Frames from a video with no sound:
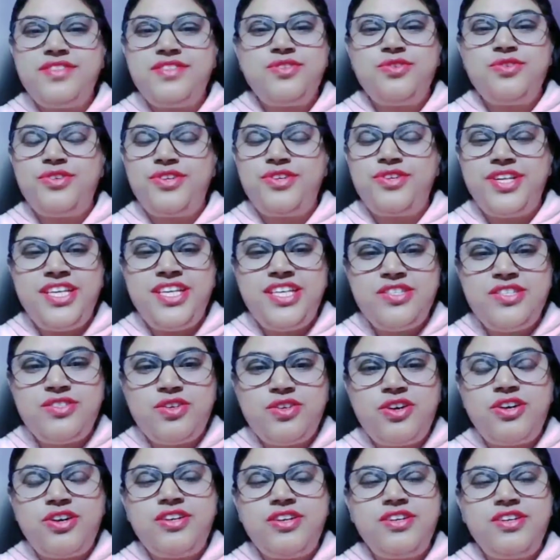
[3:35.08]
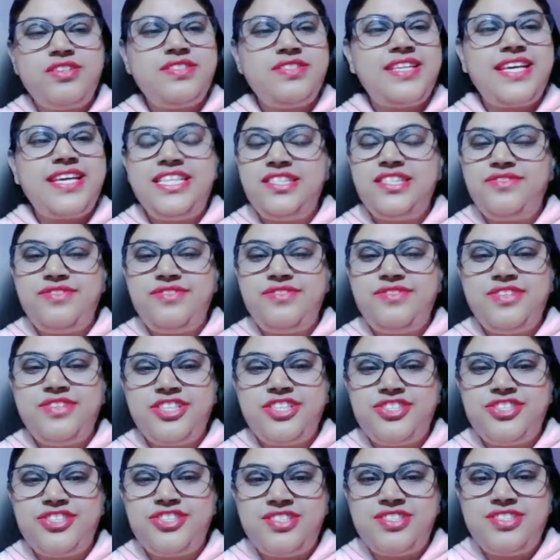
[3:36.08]
stories or science
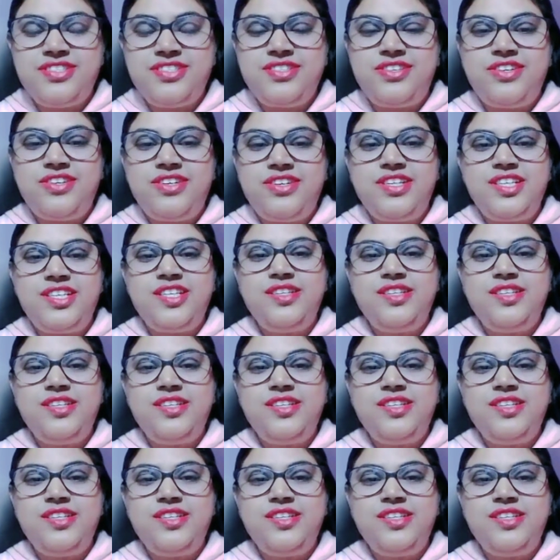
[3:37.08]
fiction or